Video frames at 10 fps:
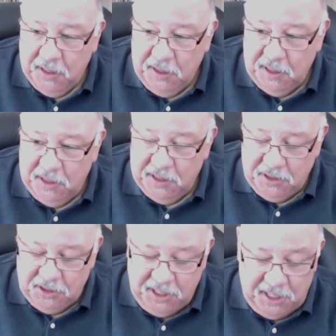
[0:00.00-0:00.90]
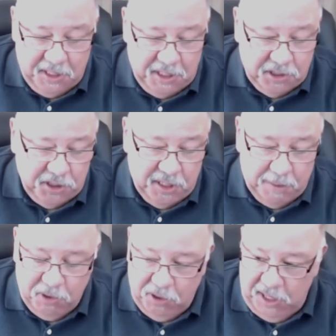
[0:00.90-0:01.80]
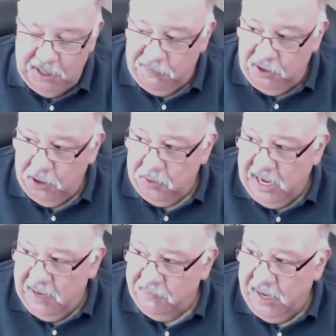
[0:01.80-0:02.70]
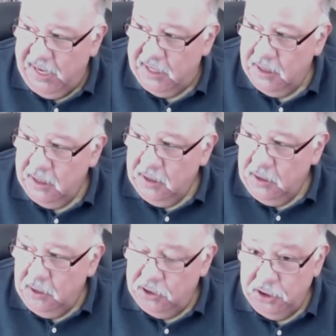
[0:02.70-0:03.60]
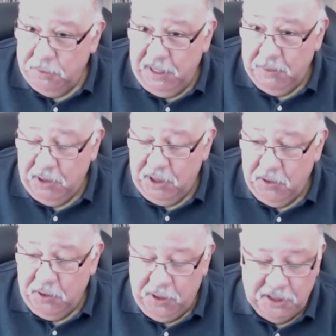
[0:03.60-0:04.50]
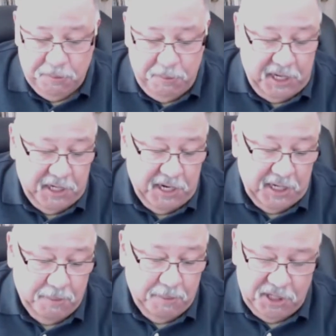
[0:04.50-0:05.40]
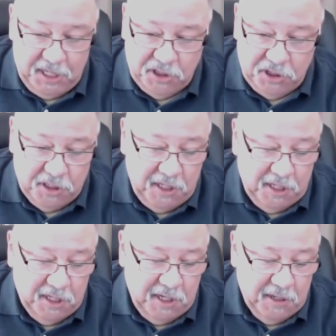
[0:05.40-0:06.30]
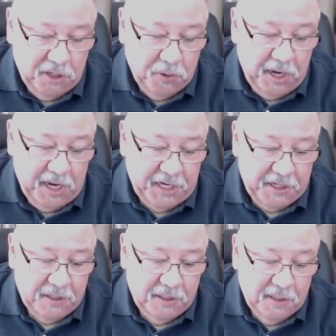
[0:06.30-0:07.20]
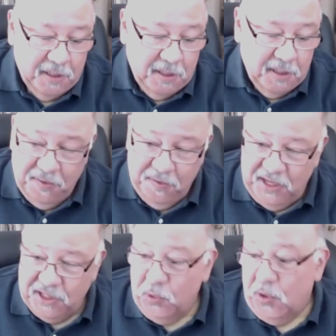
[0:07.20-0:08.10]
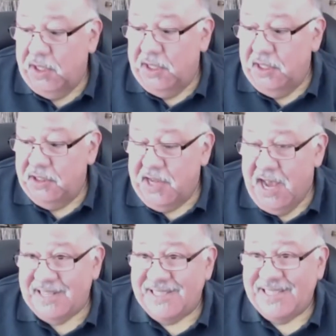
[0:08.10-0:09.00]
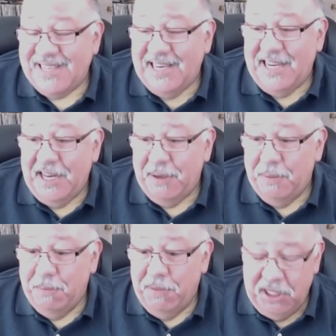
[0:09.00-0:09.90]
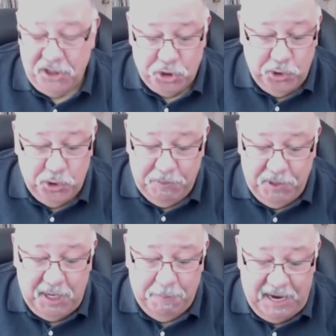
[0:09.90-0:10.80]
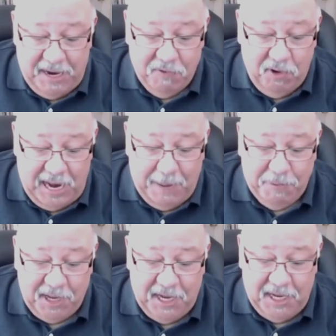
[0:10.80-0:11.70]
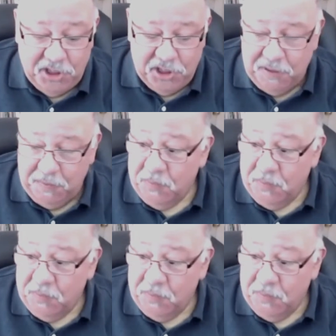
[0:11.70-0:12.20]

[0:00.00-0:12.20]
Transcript: It's a 10-digit number. And if you don't have that, you should be able to go to your SBA documentation and locate it. This one is kind of silly, but it's tripped up every application.